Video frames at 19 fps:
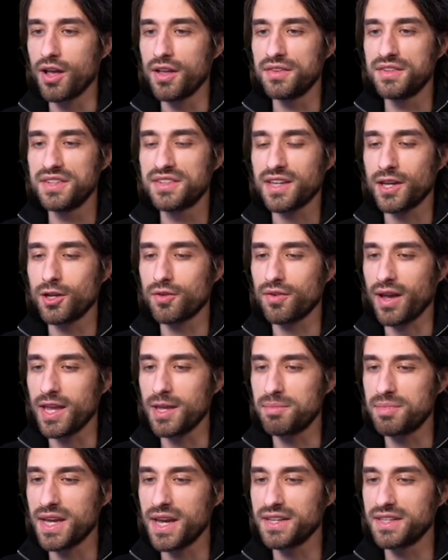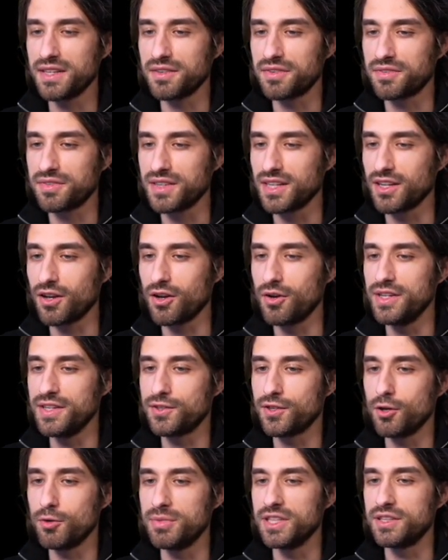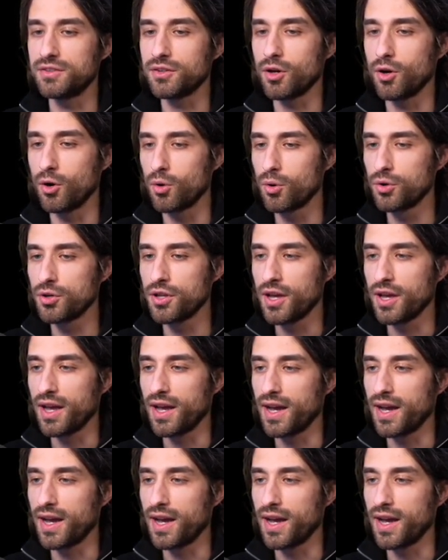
this kind of API, they feel a little bit old.